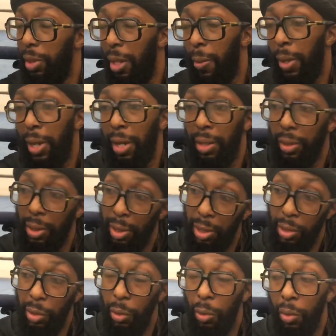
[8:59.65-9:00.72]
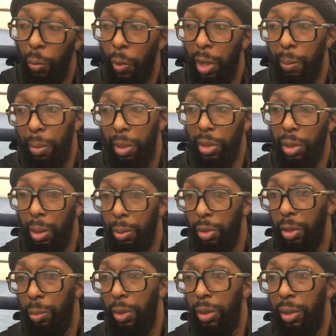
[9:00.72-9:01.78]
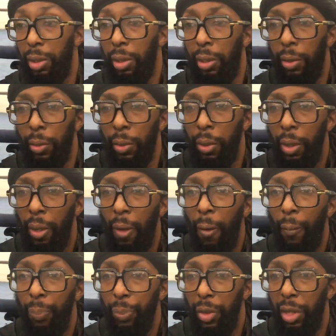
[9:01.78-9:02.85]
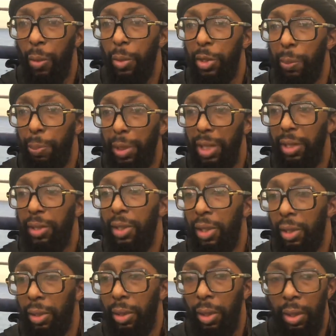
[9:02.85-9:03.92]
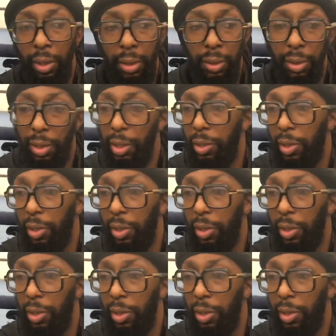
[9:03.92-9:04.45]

Now I gotta say that's the only way a muscle-up should be done. Or, you know, it's appeasing to these